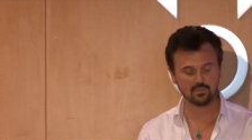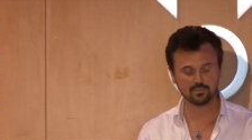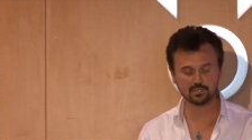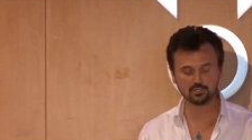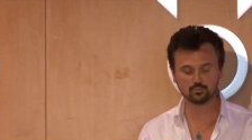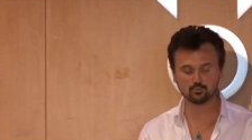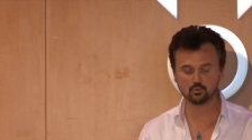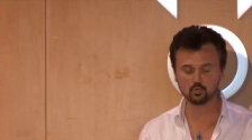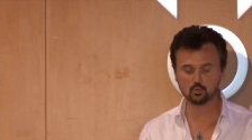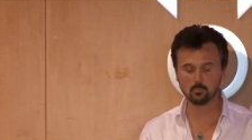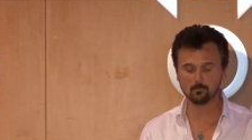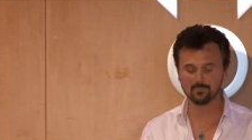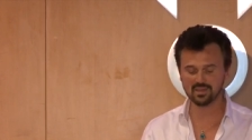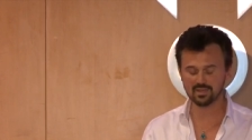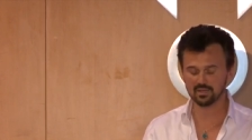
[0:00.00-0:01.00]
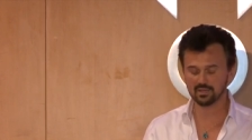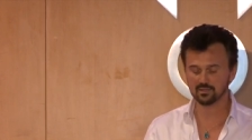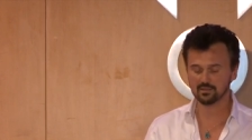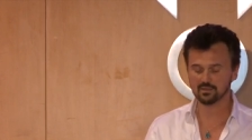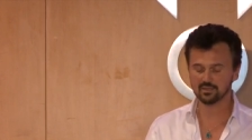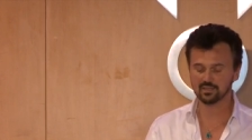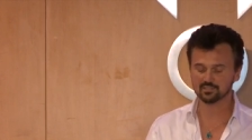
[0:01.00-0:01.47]
This root
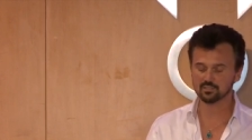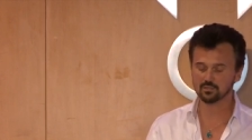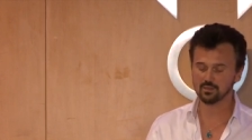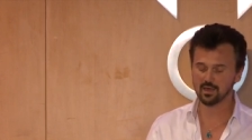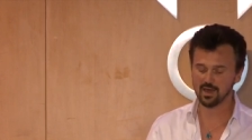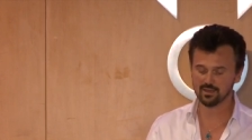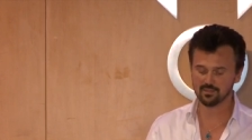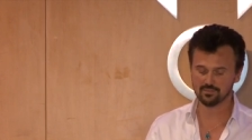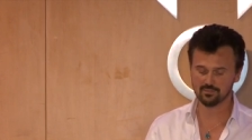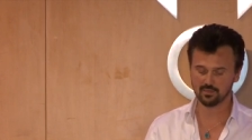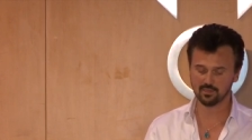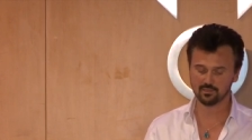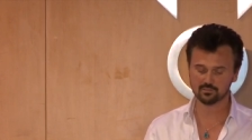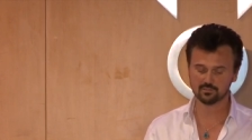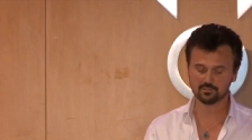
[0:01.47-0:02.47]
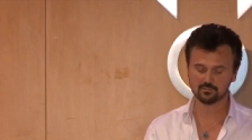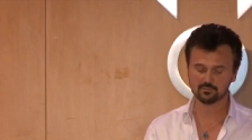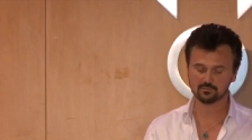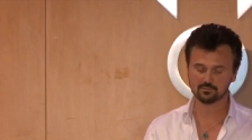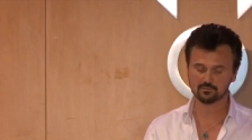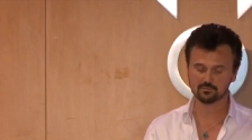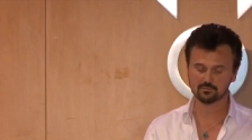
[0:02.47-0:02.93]
meaning hints a lot of things.
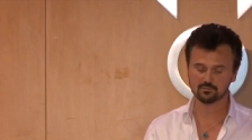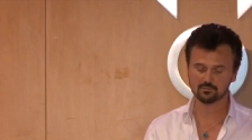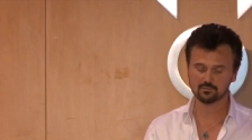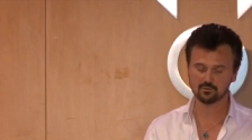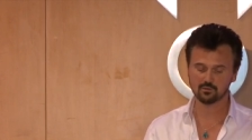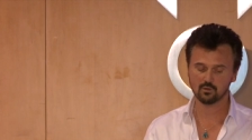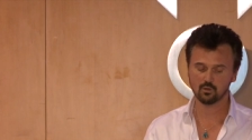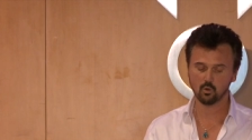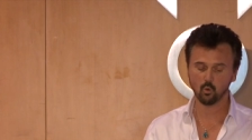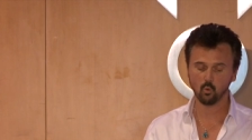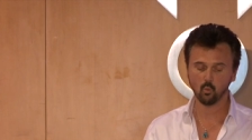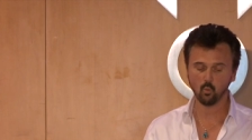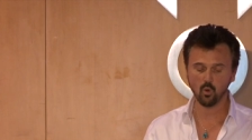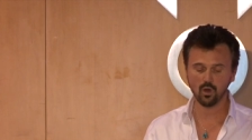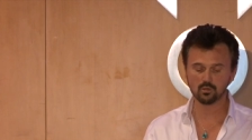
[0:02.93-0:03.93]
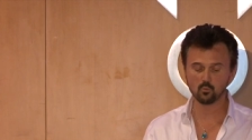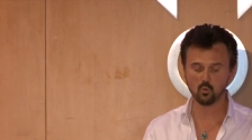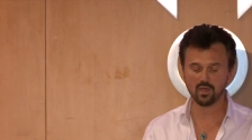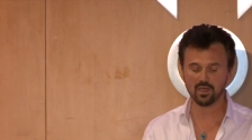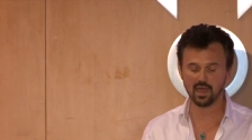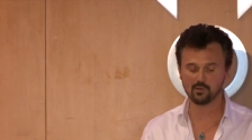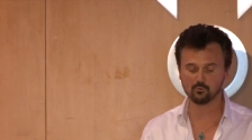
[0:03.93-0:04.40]
One
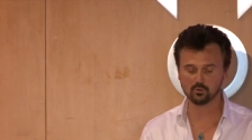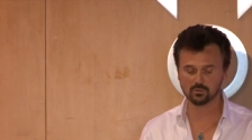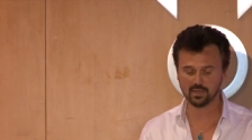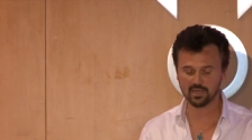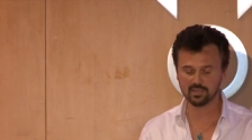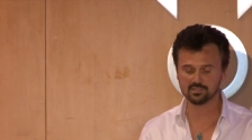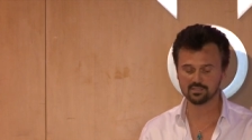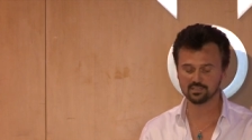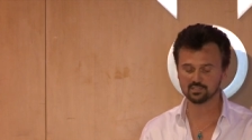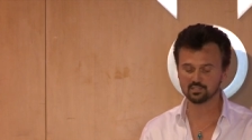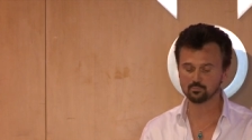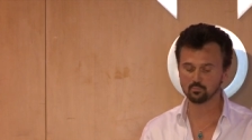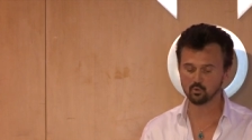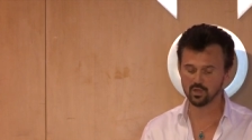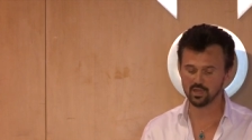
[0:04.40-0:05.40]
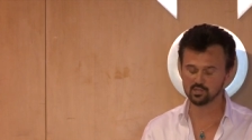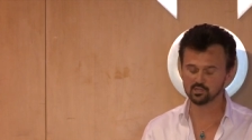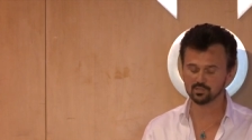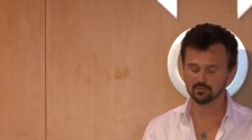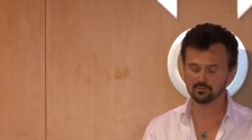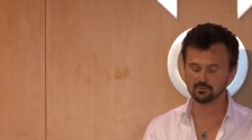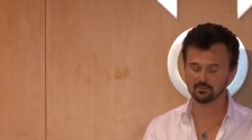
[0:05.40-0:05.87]
way I relate to
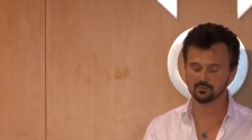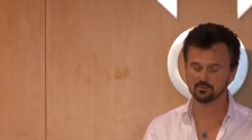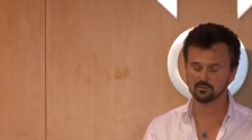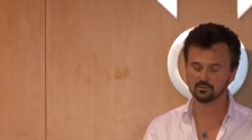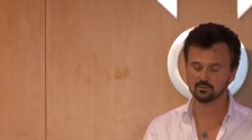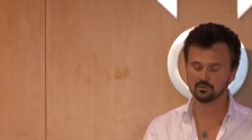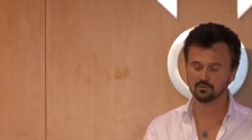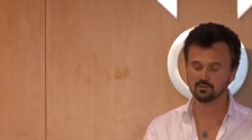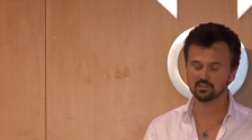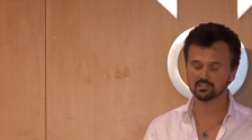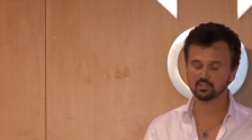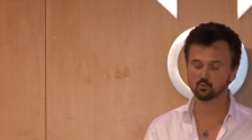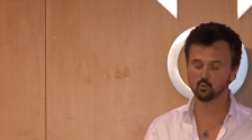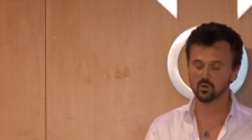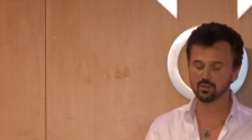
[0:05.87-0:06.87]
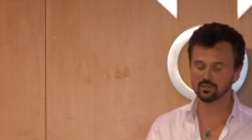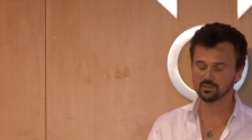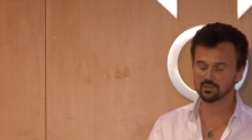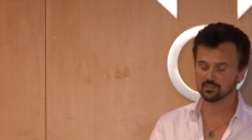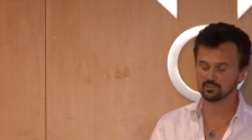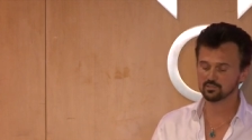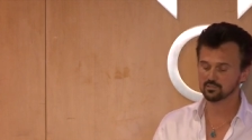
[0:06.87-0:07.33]
inspiration is the
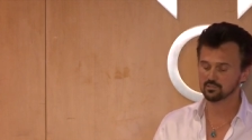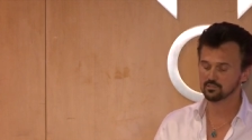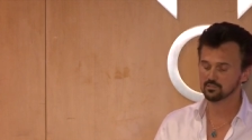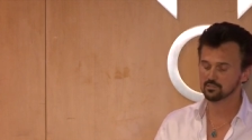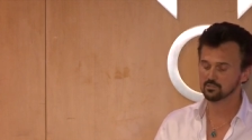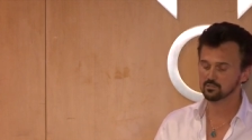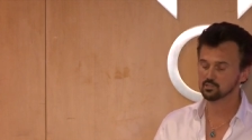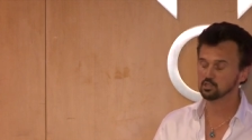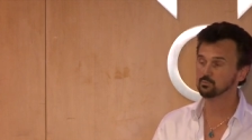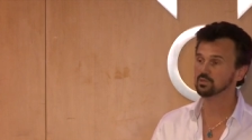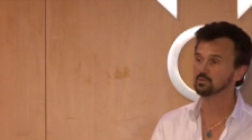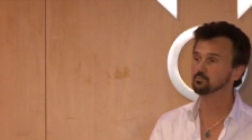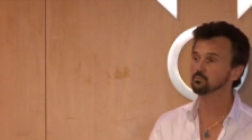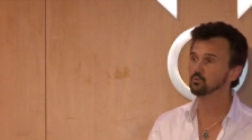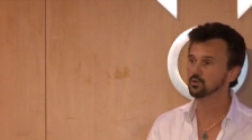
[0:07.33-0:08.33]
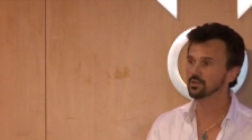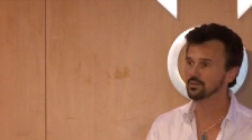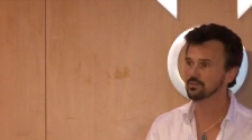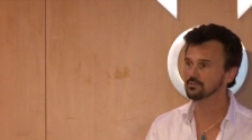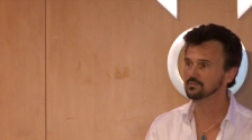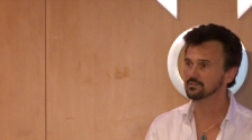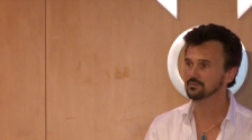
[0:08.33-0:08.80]
willingness to be
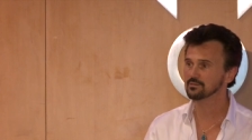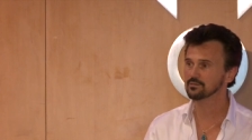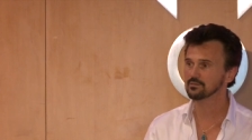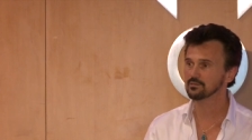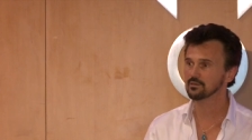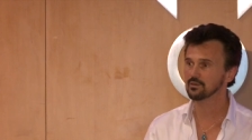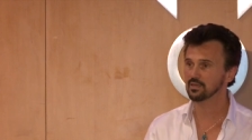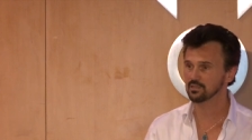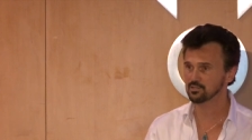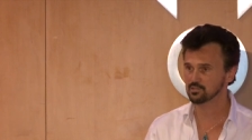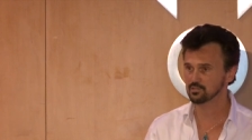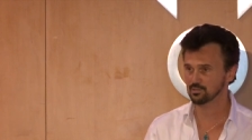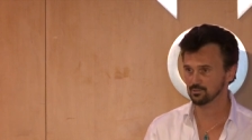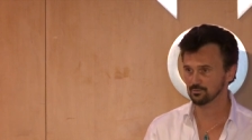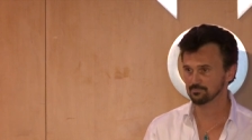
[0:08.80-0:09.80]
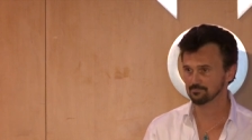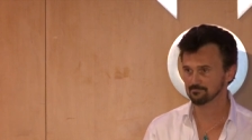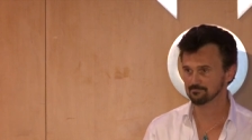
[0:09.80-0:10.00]
breathed into.